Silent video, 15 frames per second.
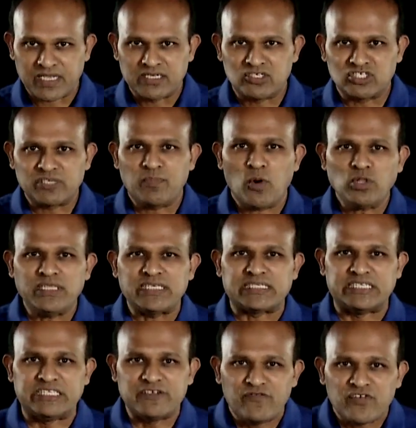To support these
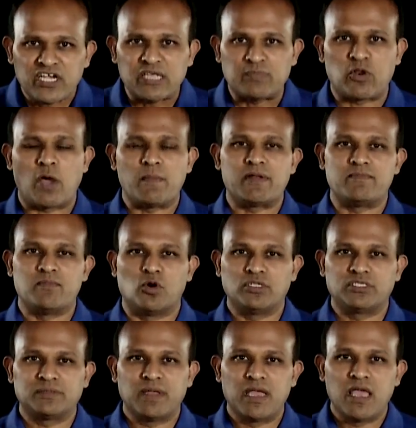different deployment
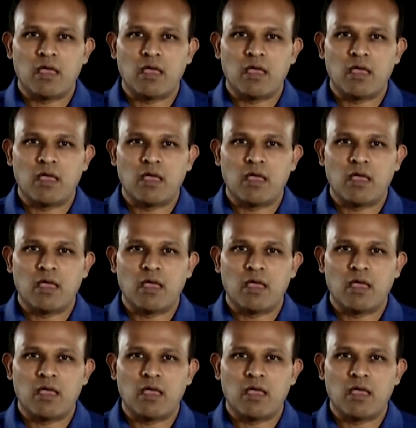modes,